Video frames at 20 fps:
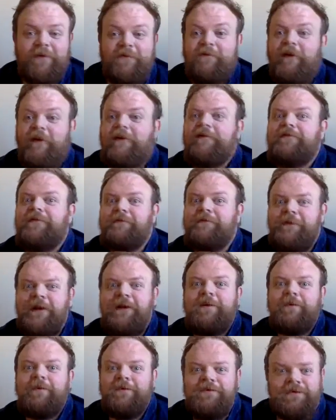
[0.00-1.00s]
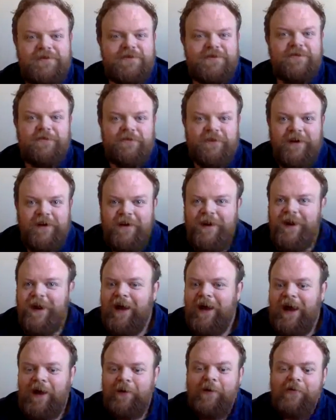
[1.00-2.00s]
I'm very familiar with the story.
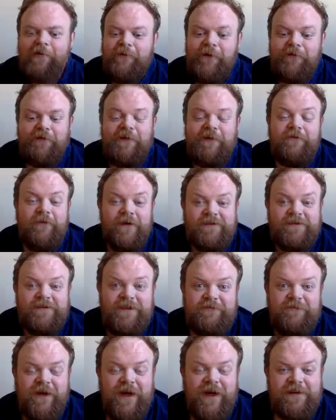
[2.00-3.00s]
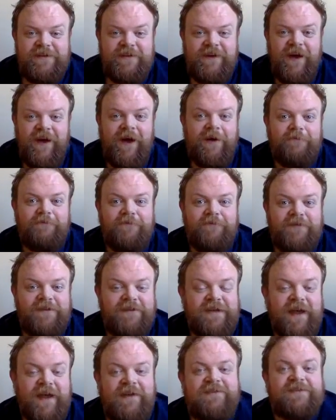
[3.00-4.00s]
However, I've never actually read
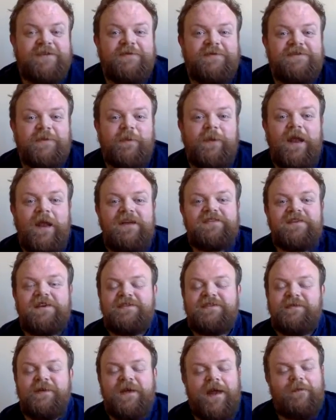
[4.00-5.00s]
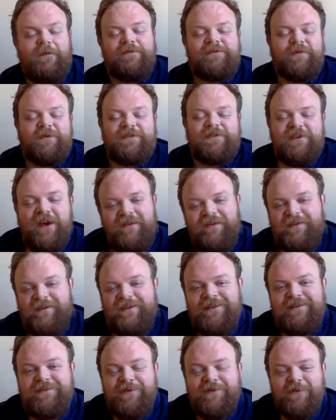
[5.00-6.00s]
the text. So it's a pleasure to be able to be
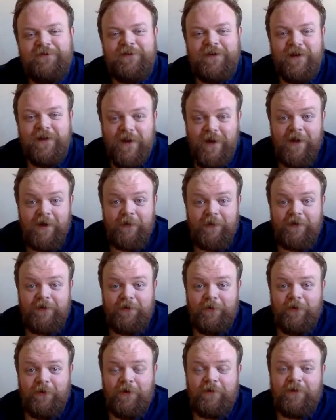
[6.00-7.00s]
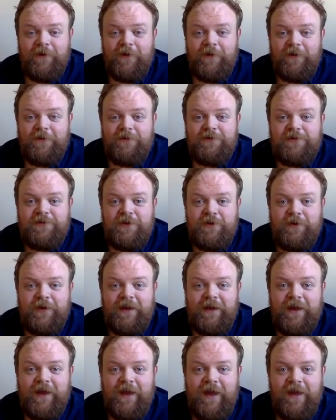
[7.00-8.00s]
sharing this story with all of you
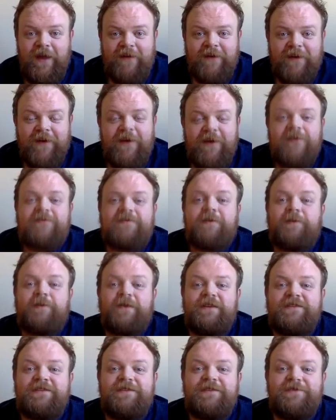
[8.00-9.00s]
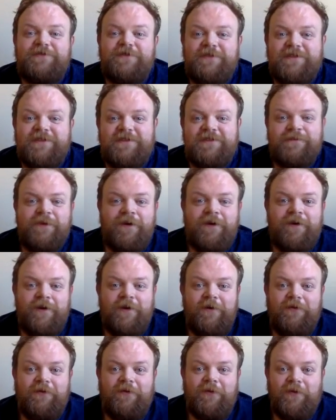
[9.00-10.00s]
tuning in. So please do join us
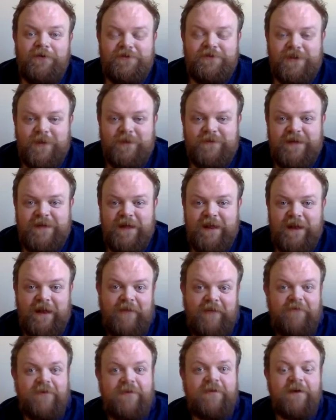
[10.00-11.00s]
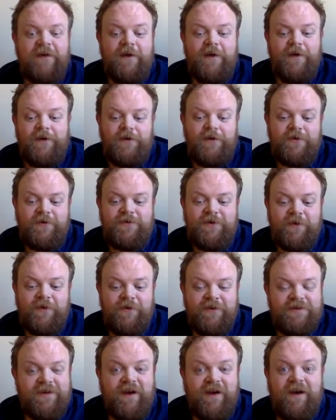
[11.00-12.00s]
tomorrow for Chapter 11, Who
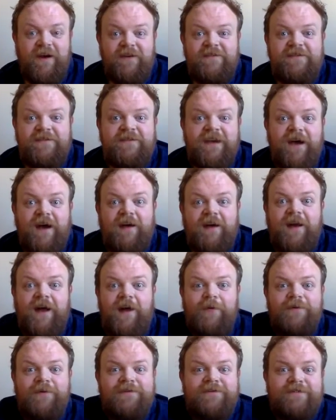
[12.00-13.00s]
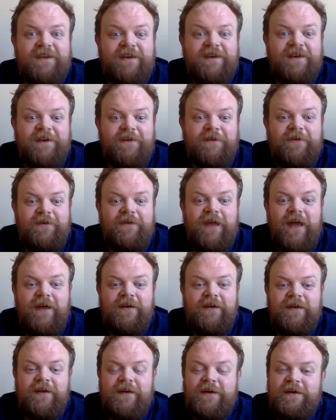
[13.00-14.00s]
Stole the Tarts? And I will see you
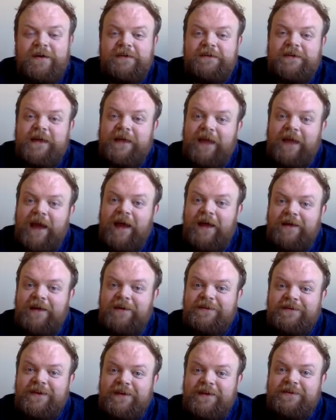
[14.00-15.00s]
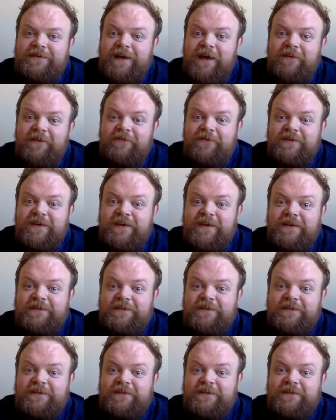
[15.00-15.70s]
then. Take care, stay safe.